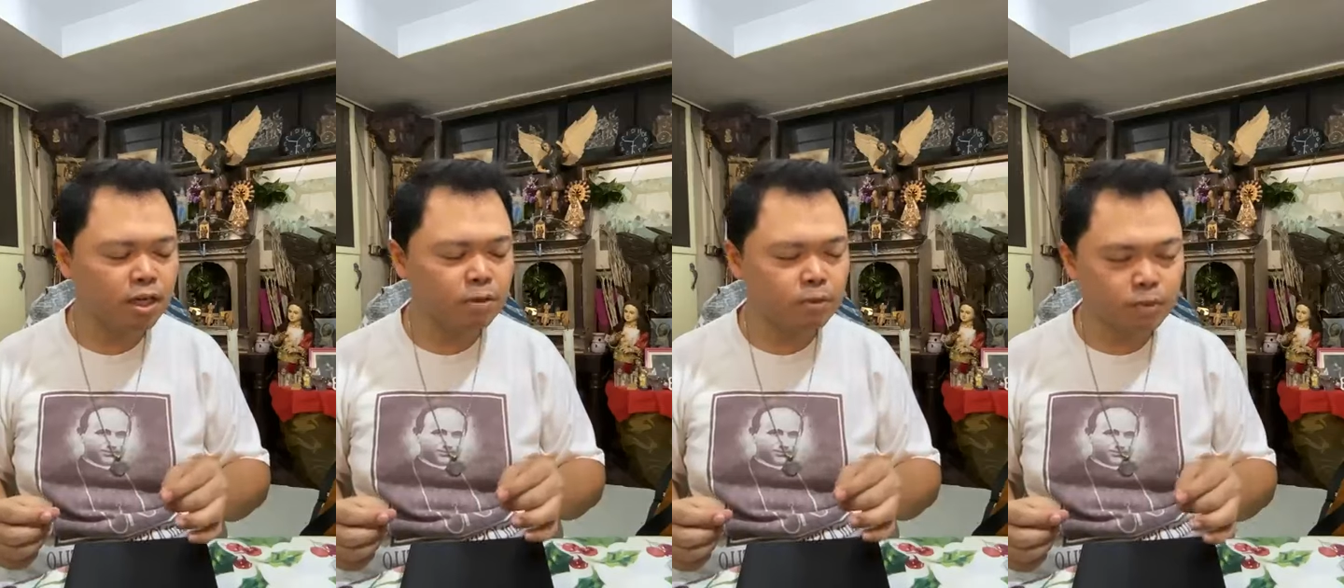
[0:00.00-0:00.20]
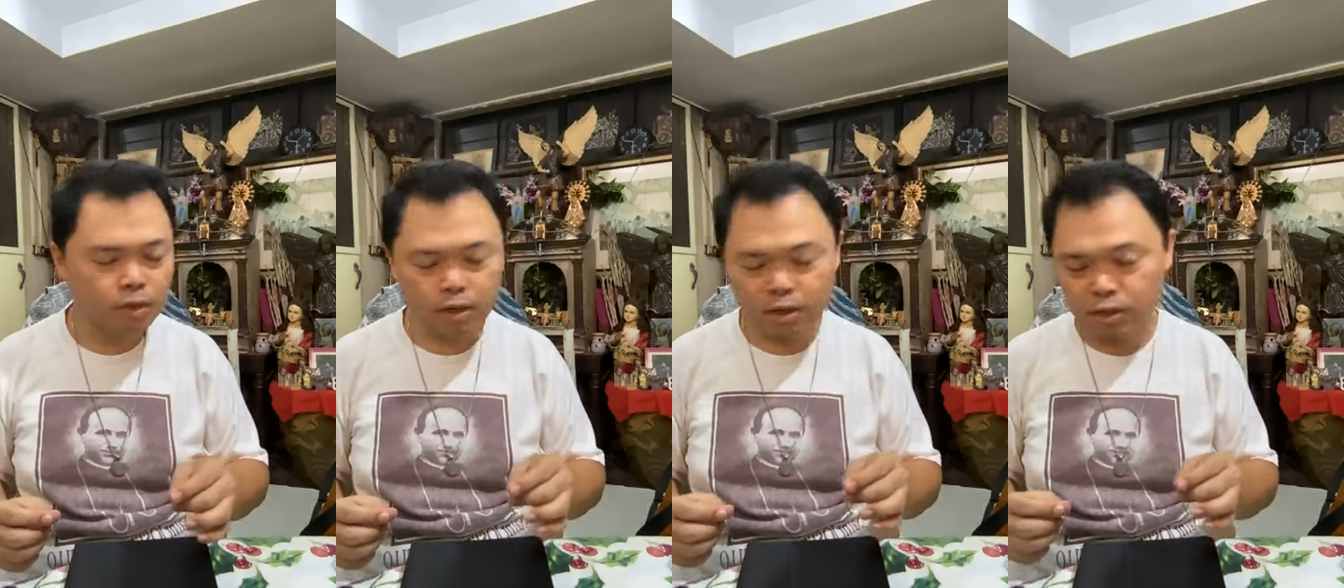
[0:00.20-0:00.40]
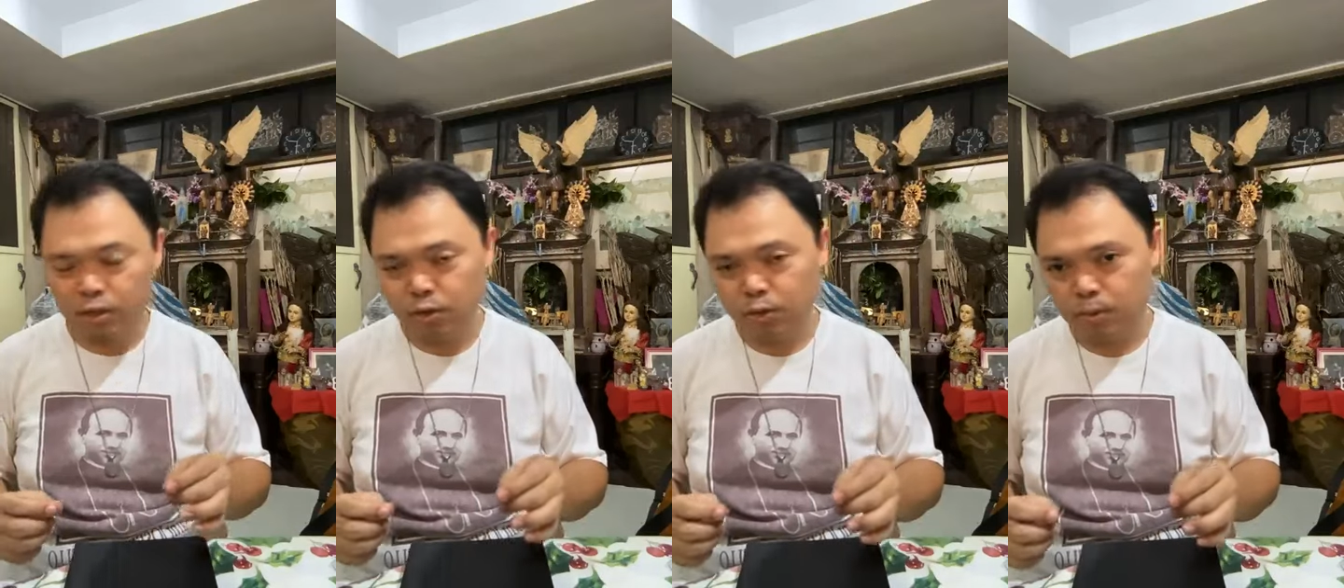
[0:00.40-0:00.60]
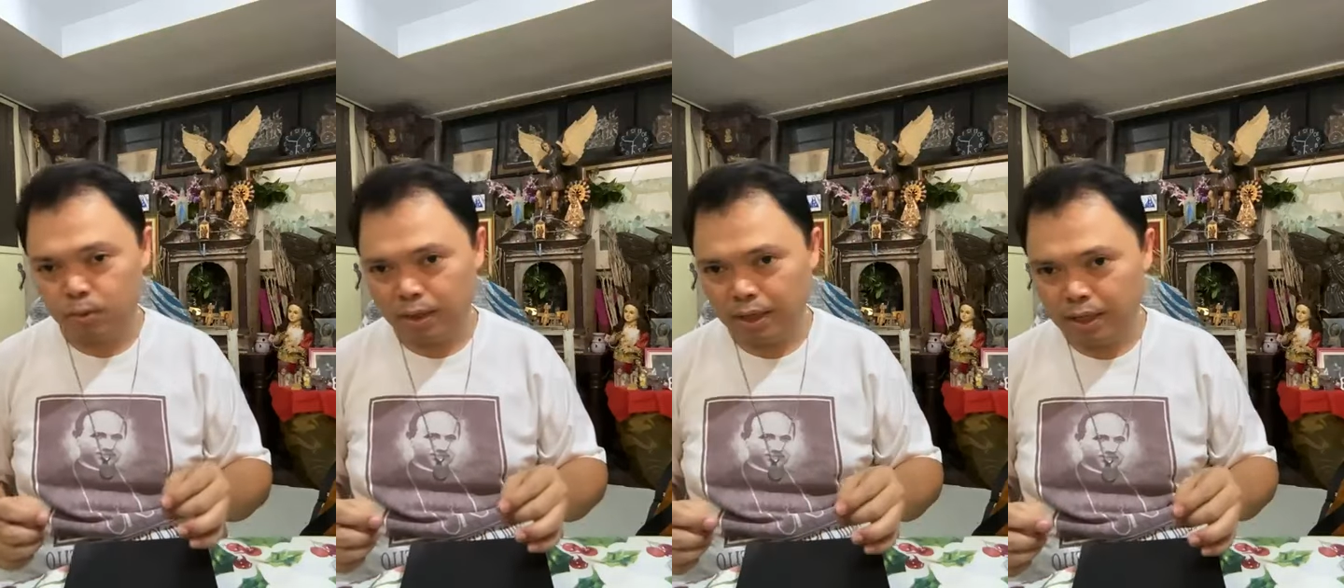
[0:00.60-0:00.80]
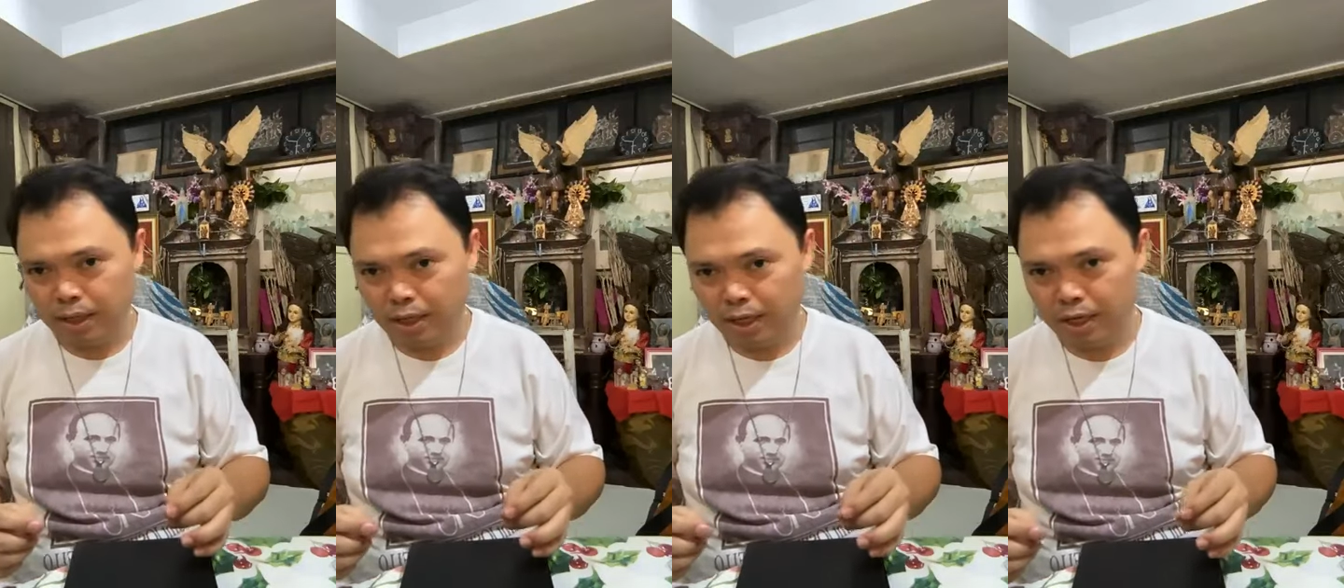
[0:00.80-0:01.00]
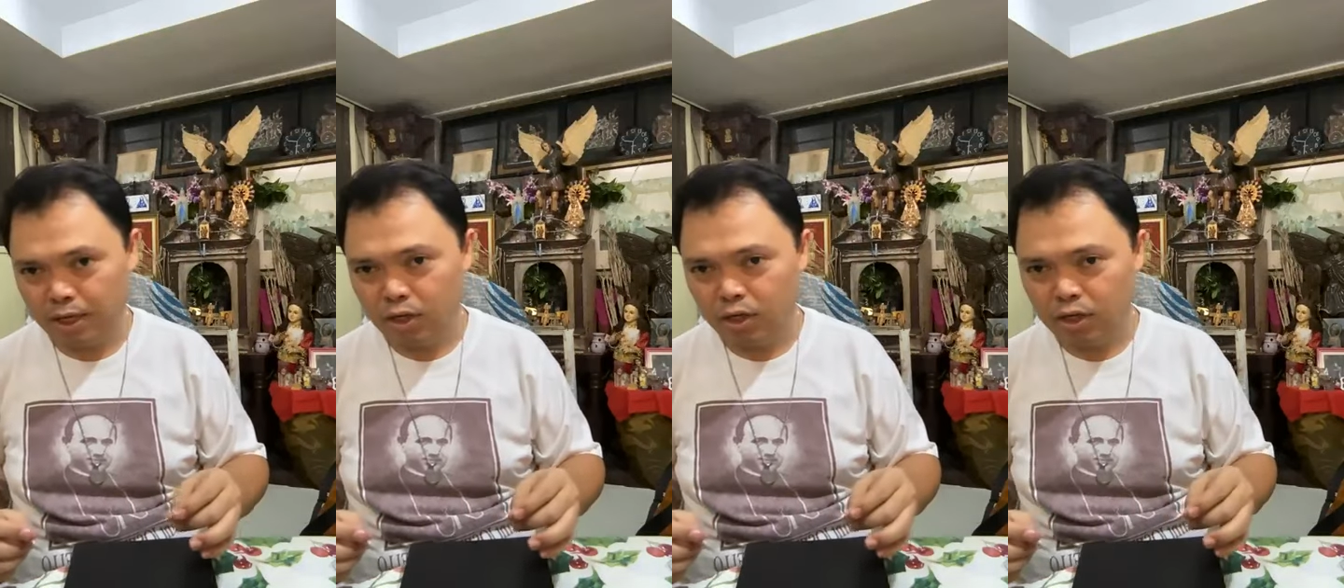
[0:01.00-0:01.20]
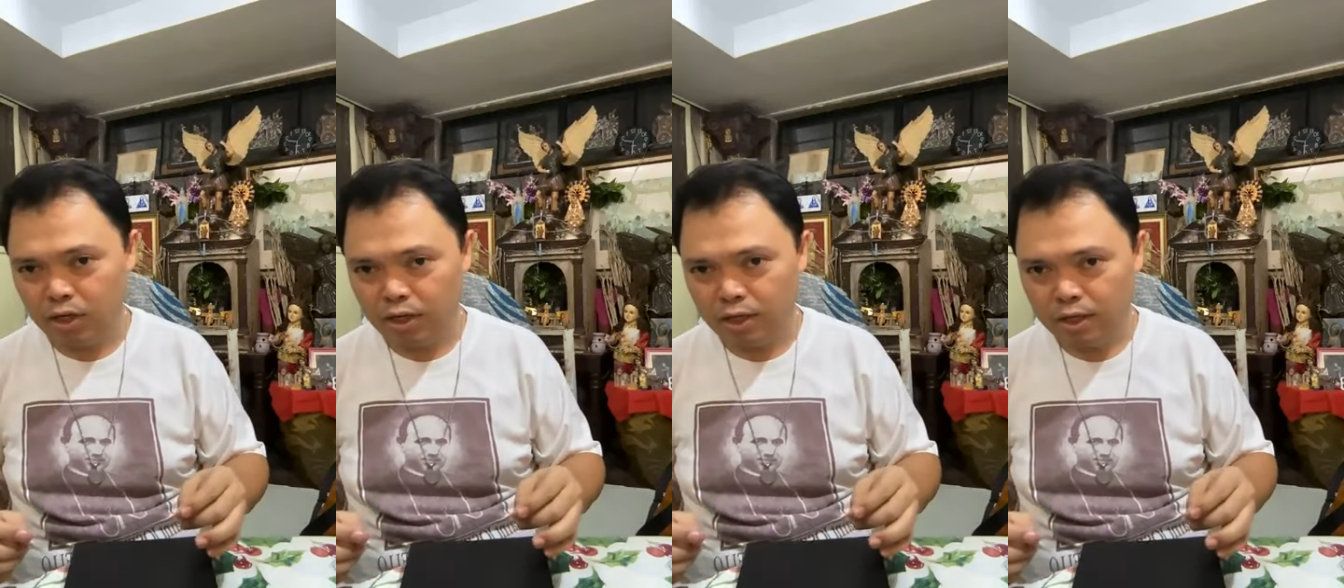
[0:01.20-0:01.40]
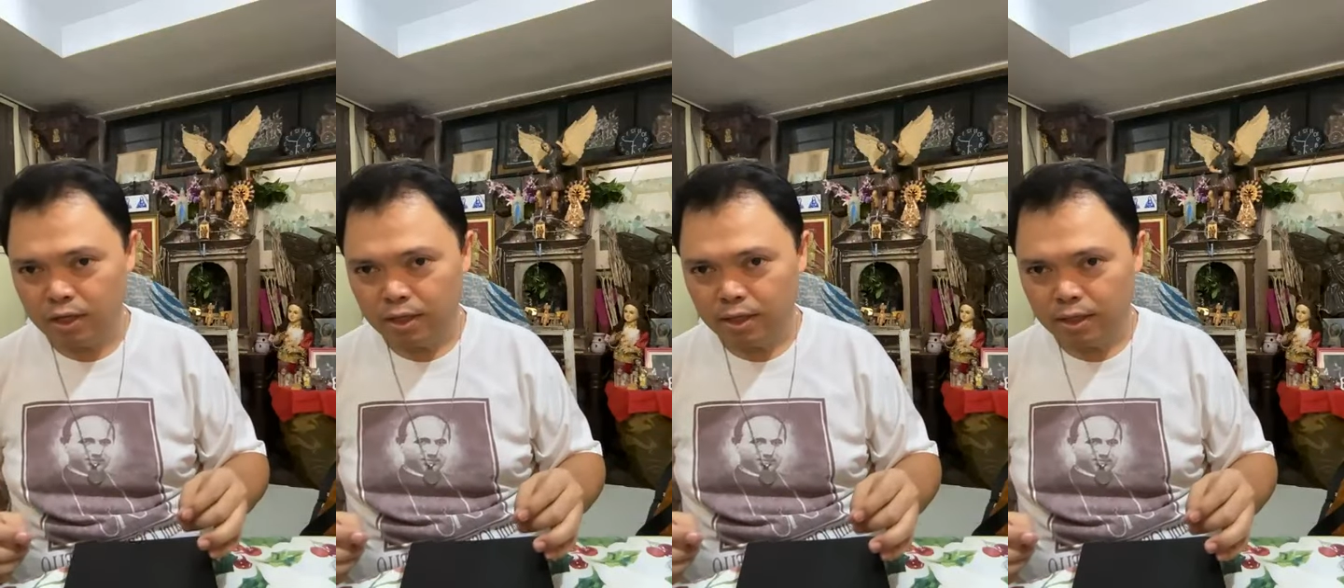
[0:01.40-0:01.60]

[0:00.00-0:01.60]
that we are doing here.